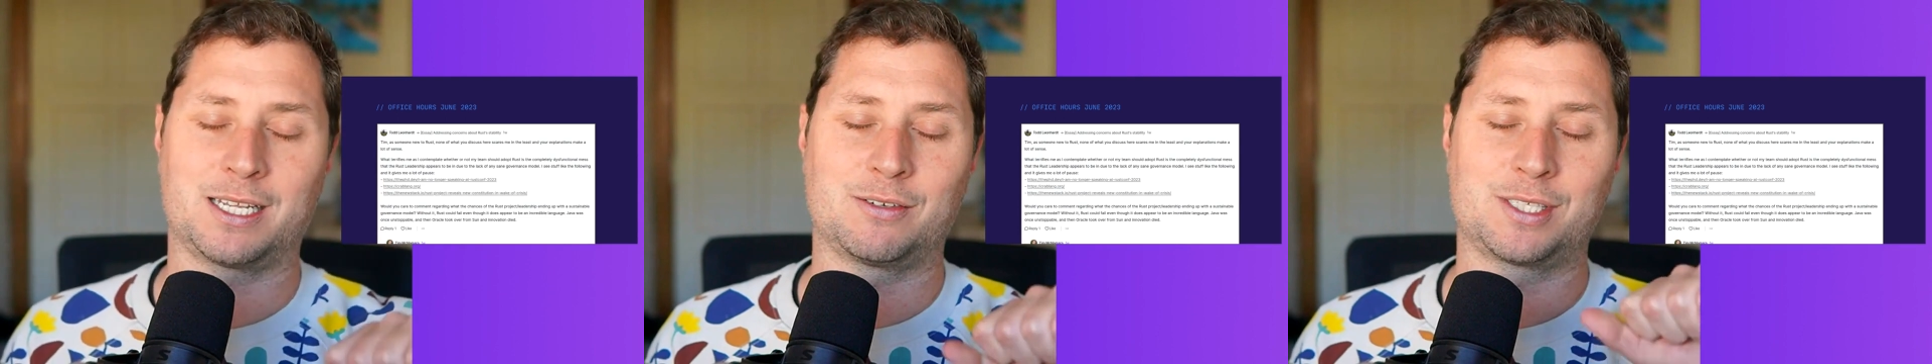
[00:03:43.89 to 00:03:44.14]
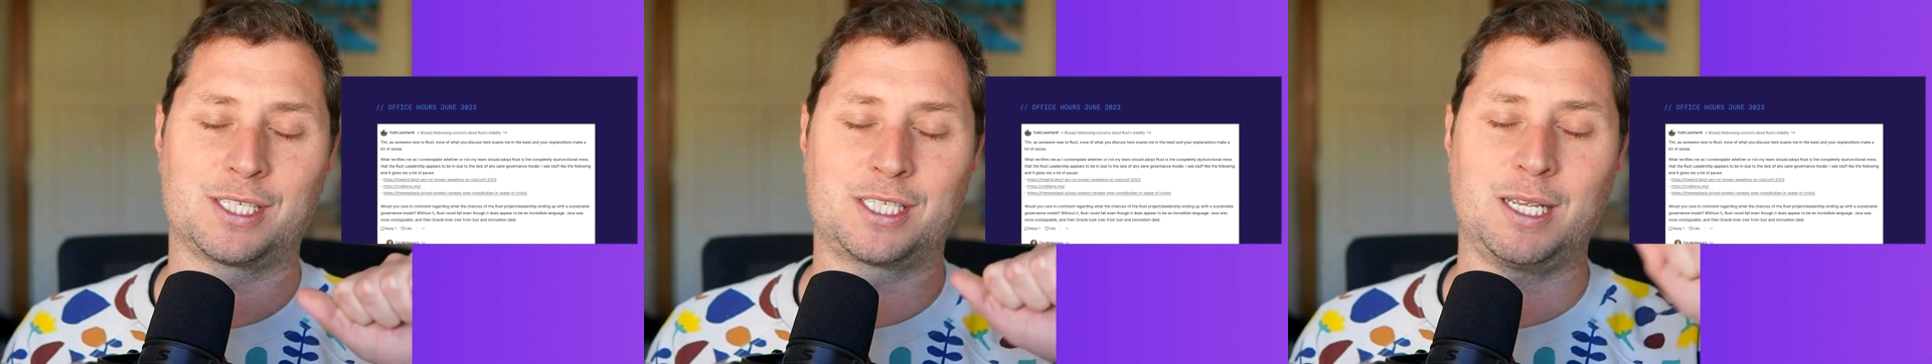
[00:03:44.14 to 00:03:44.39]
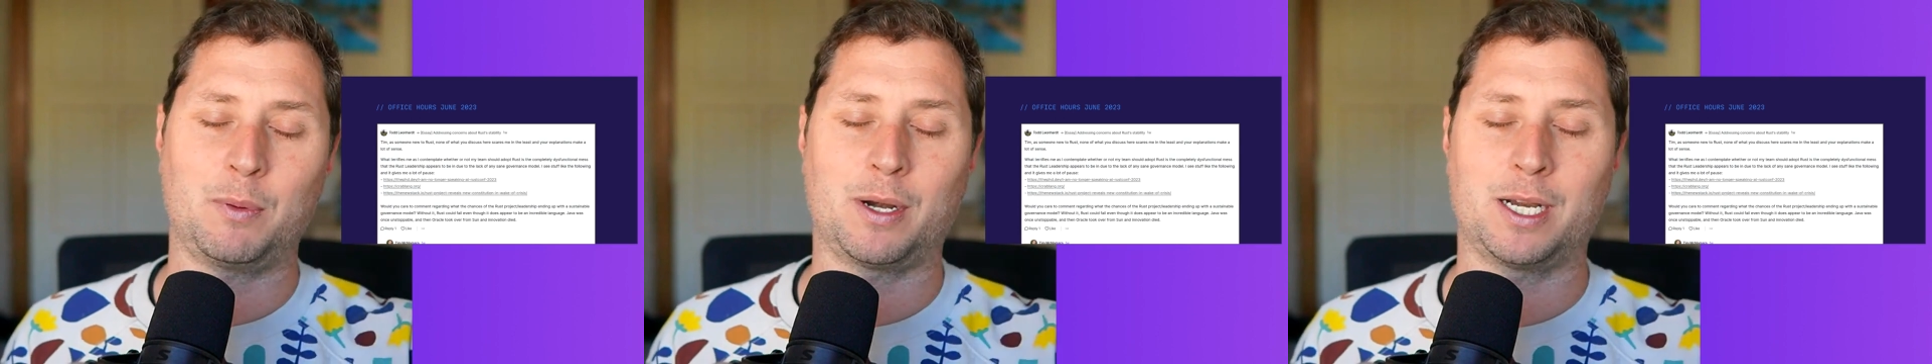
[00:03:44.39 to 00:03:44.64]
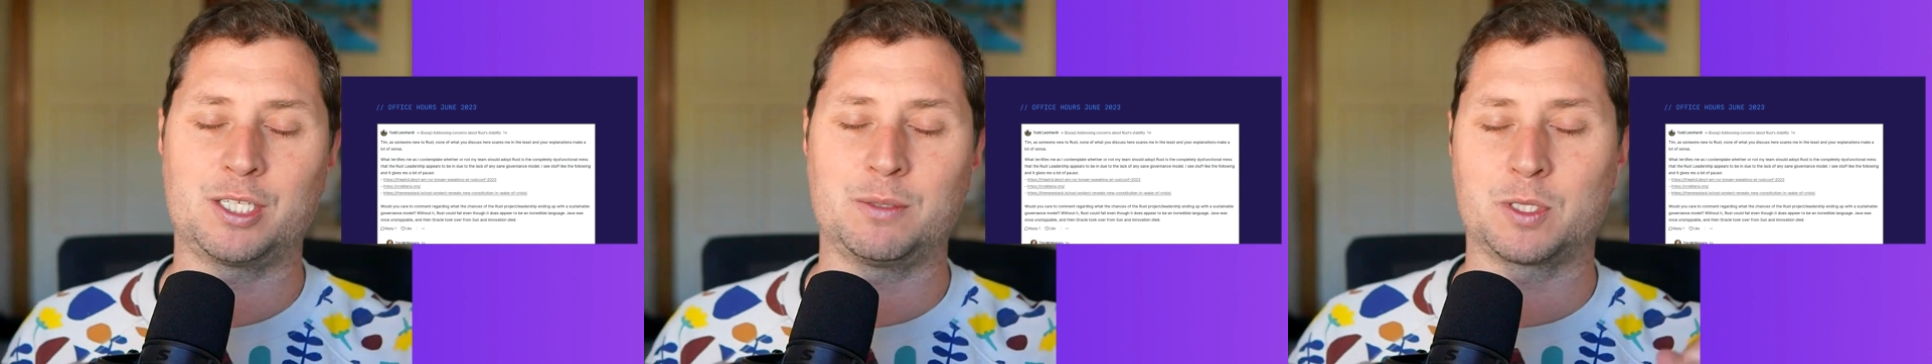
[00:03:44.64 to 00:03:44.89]
is a
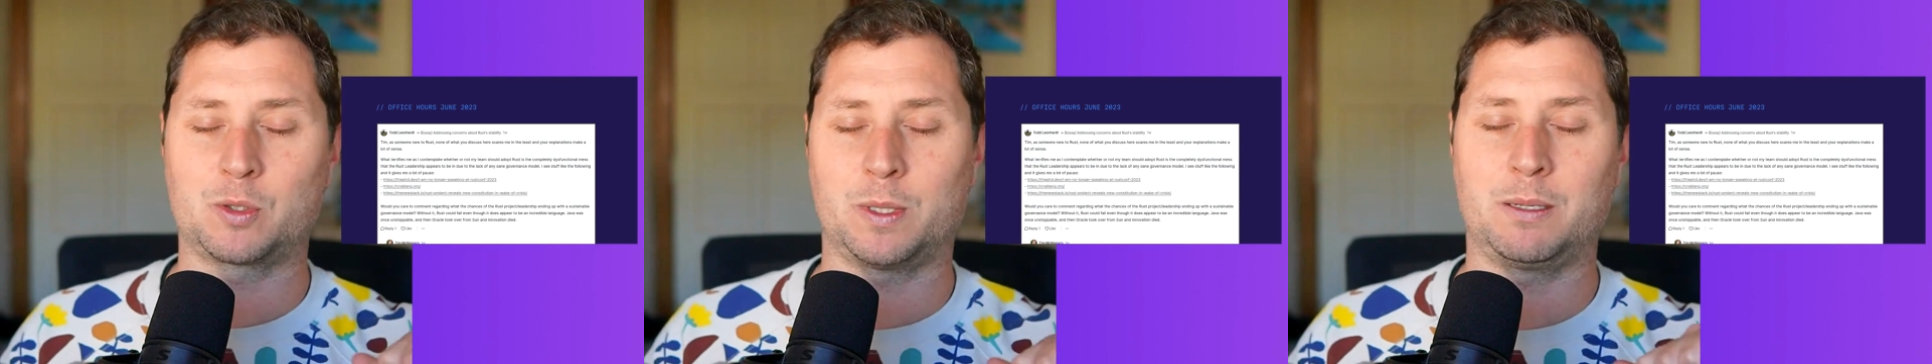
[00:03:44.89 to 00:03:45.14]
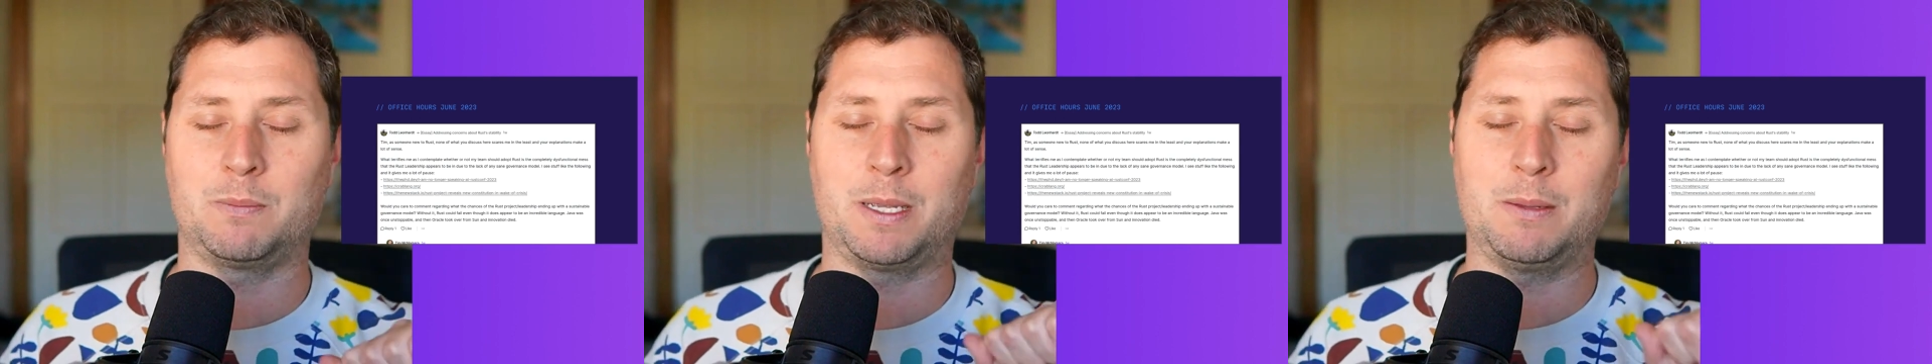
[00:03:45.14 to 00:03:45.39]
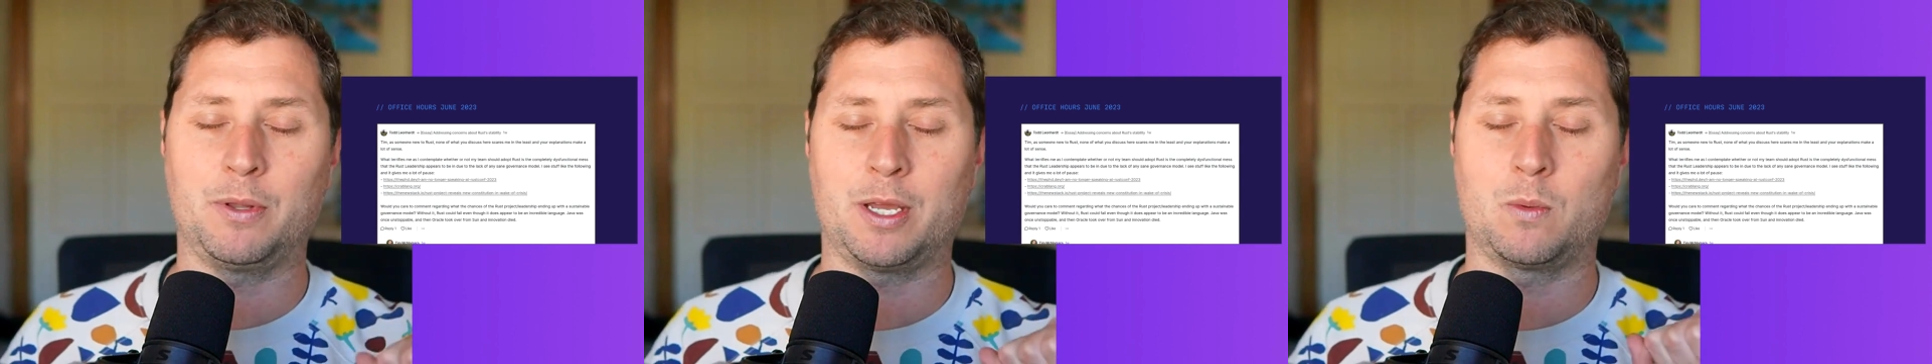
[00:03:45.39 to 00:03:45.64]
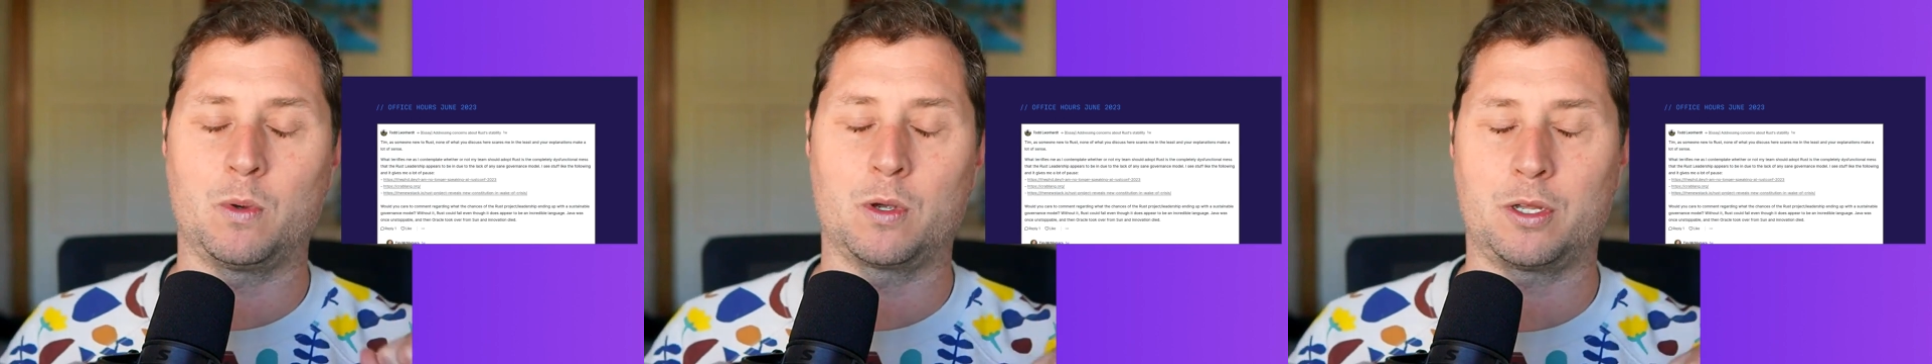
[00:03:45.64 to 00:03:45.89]
separation between people that
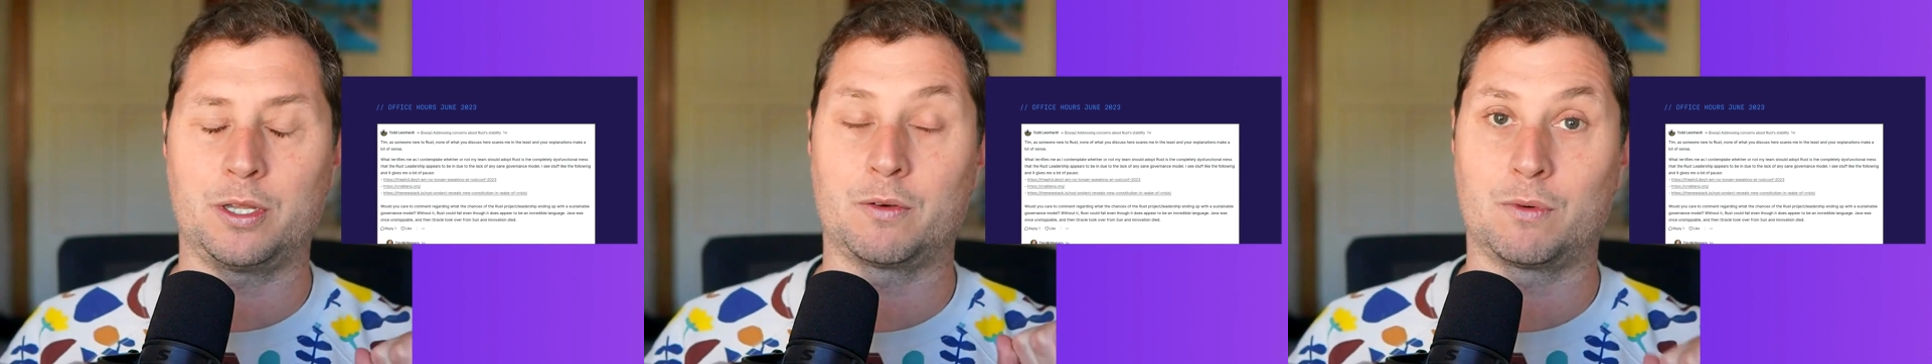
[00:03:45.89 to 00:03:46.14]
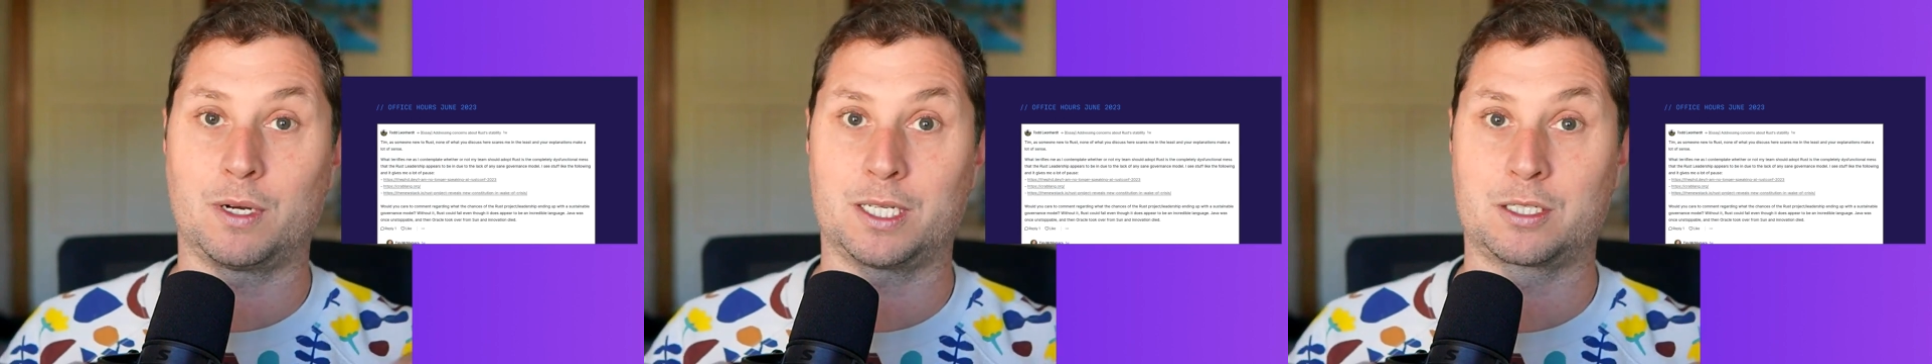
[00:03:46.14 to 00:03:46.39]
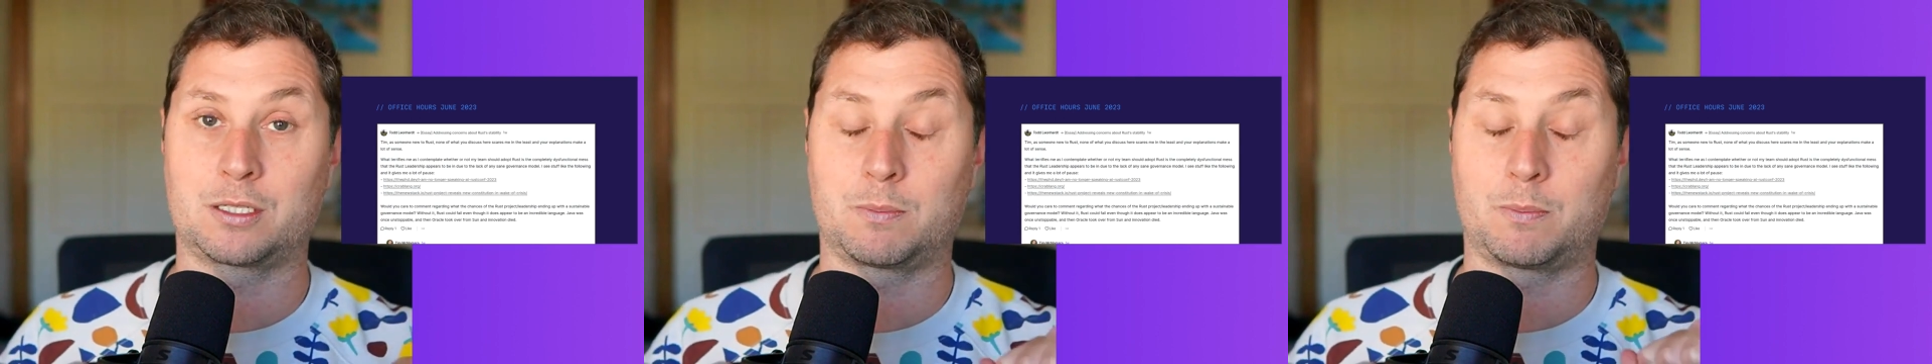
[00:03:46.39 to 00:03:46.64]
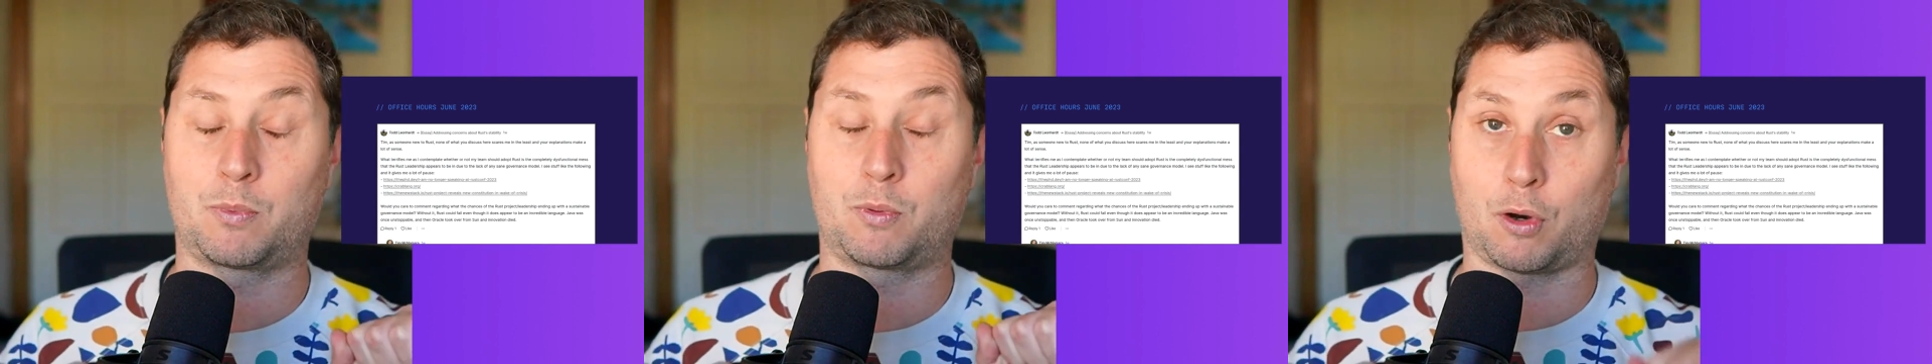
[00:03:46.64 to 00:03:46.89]
work on the Rust
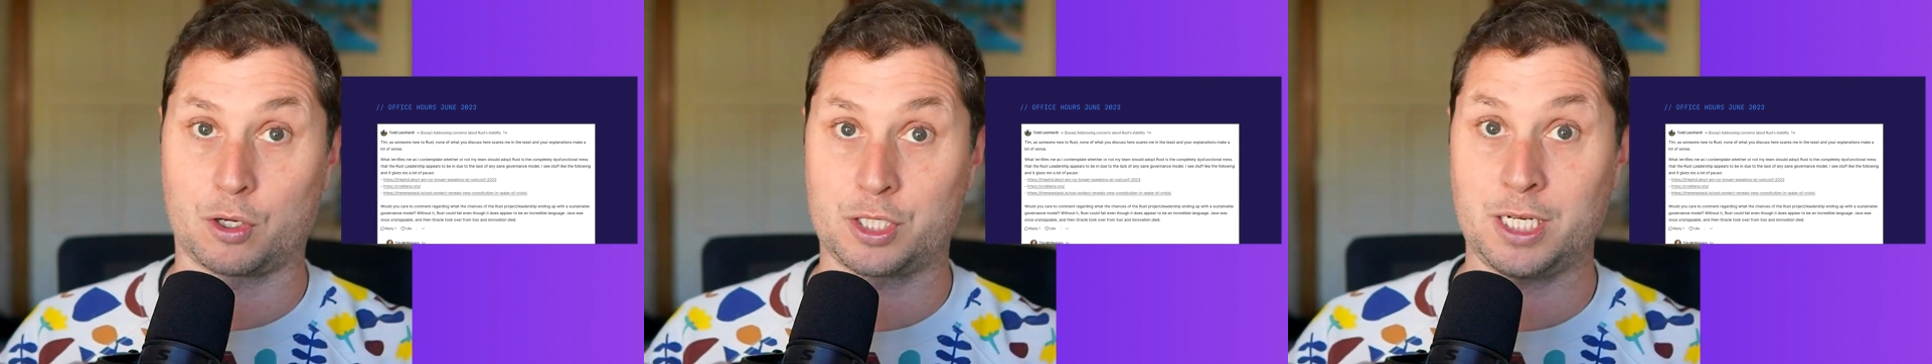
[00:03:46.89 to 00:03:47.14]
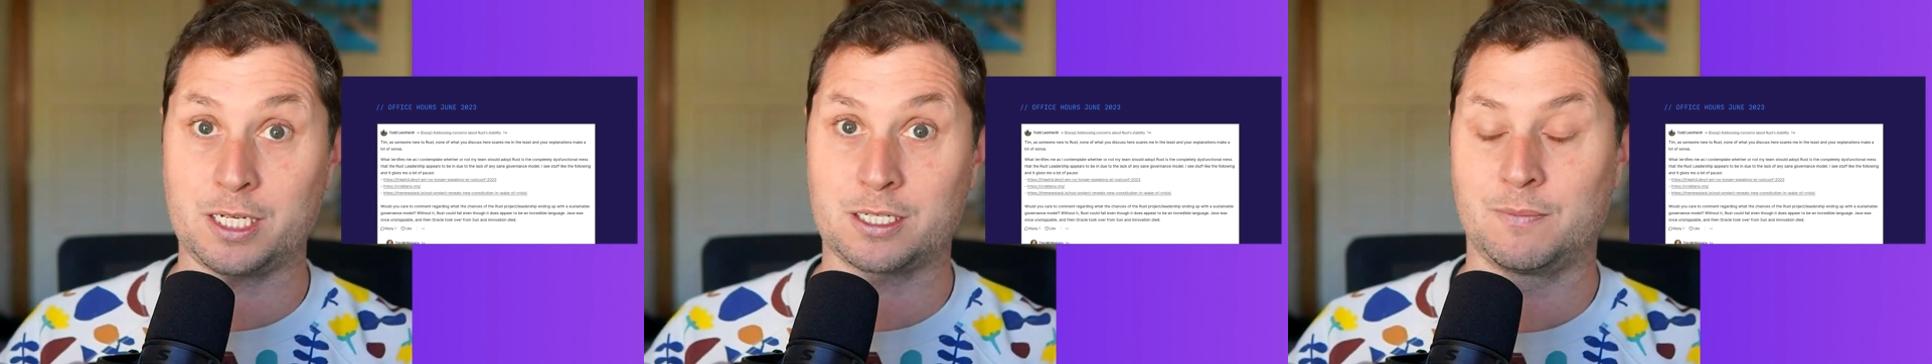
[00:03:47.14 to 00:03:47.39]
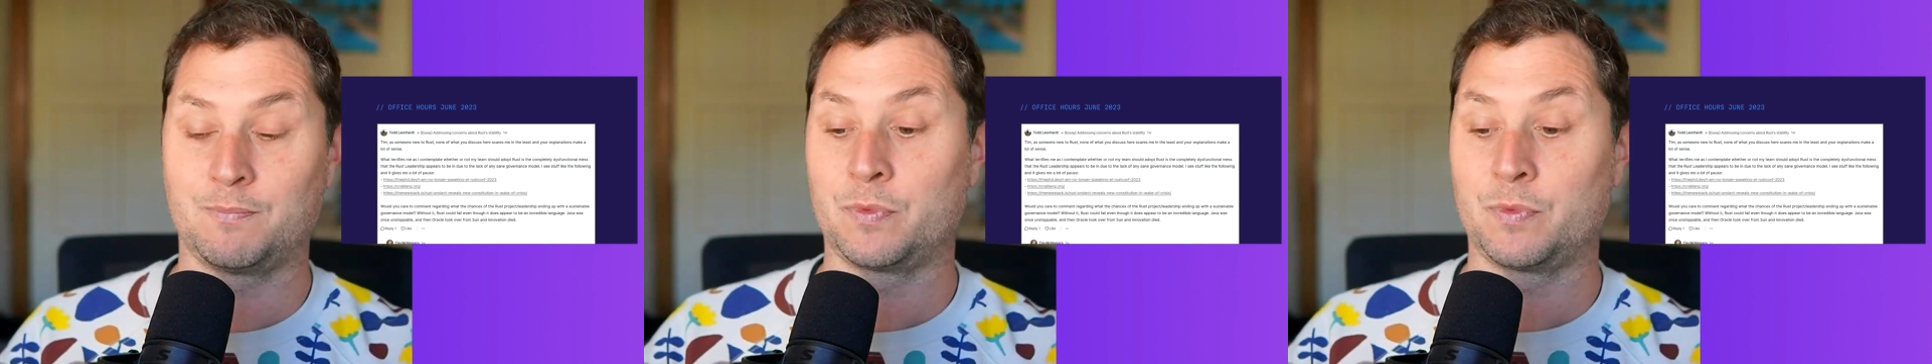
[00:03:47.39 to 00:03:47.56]
project